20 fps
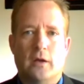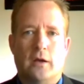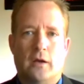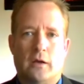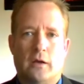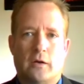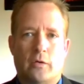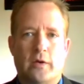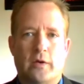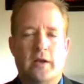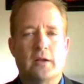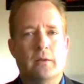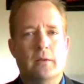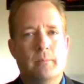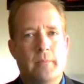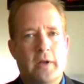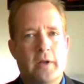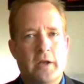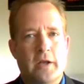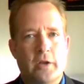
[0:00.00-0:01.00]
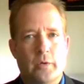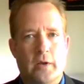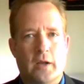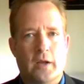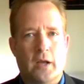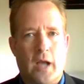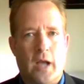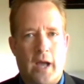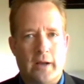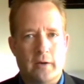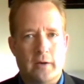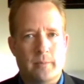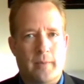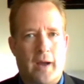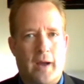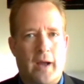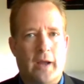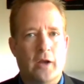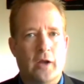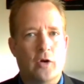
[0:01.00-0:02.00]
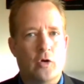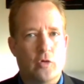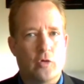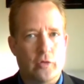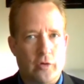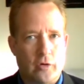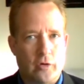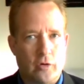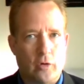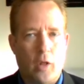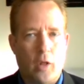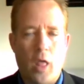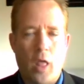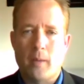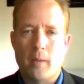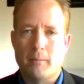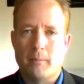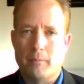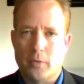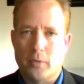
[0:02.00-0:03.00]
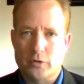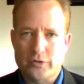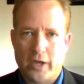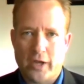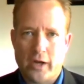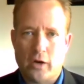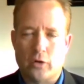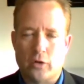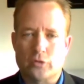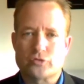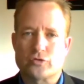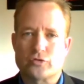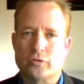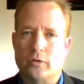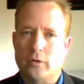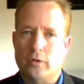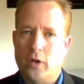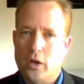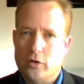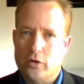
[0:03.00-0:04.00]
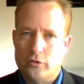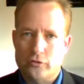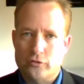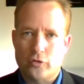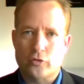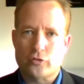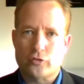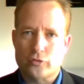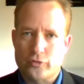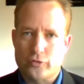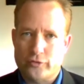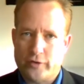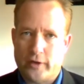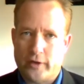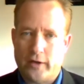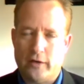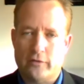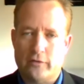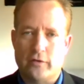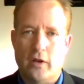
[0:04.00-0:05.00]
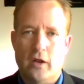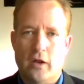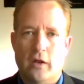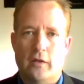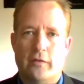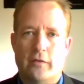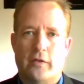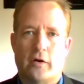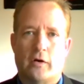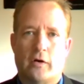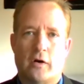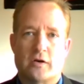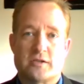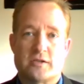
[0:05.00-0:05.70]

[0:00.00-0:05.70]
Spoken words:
A curriculum mini unit guided by critical multicultural social studies. There are